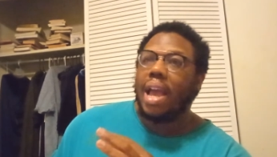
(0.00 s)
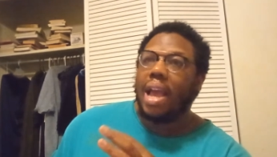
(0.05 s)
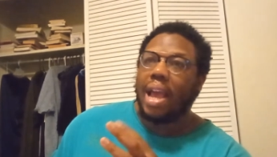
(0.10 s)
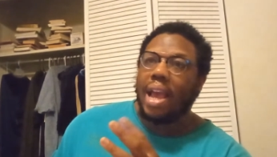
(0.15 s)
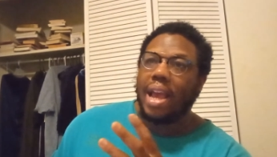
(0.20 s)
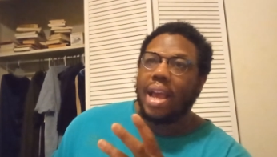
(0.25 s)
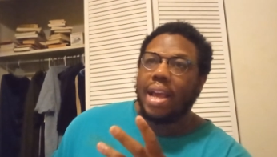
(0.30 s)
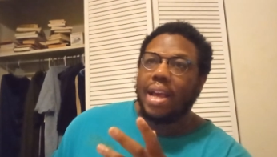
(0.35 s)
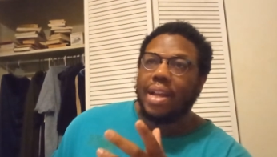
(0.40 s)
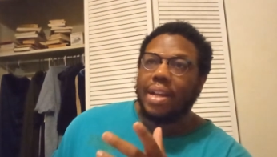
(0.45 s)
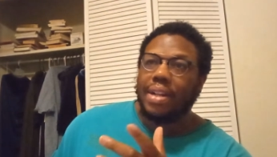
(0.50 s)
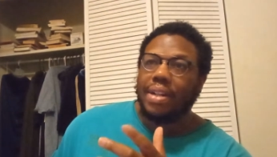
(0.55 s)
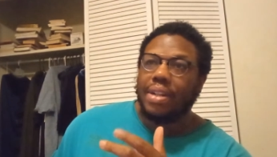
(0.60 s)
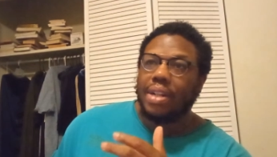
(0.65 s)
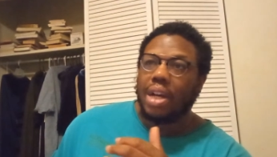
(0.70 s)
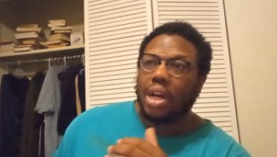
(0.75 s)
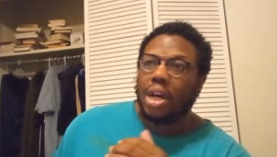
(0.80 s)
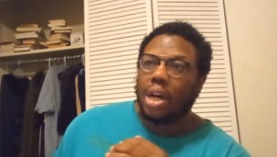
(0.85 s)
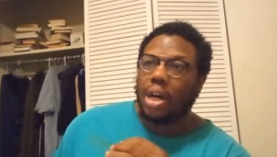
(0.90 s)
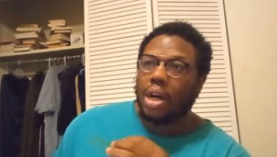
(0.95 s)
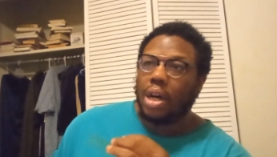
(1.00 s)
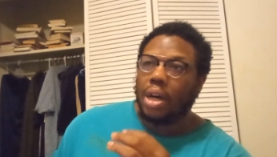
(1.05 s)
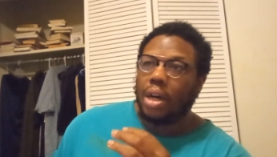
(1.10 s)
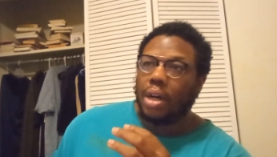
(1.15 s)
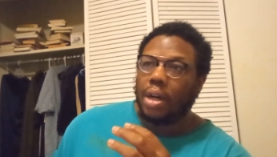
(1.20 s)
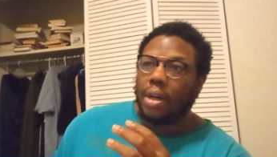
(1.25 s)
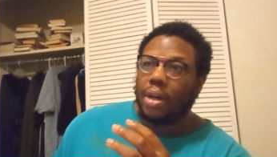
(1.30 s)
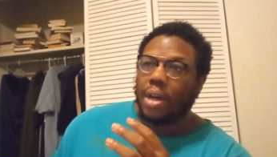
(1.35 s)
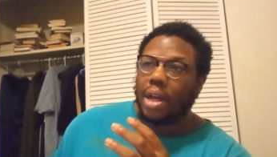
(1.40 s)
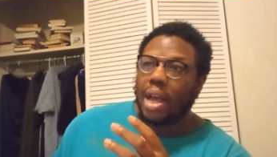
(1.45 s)
and
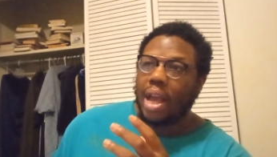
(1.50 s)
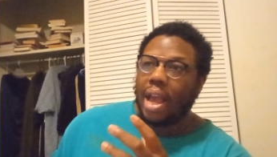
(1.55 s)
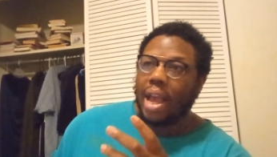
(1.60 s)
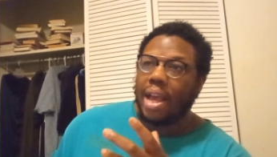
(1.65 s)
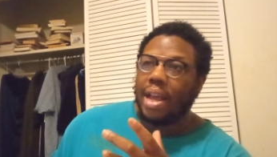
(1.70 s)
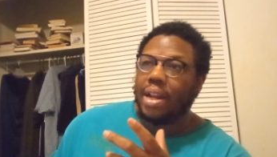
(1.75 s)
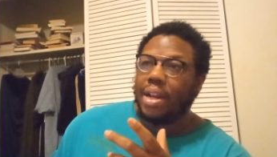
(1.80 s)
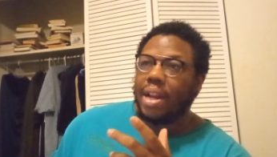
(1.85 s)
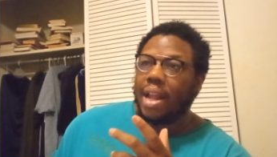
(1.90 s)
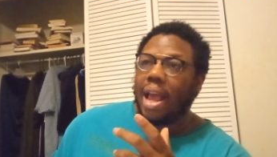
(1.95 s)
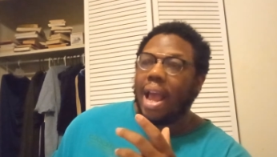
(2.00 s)
uh and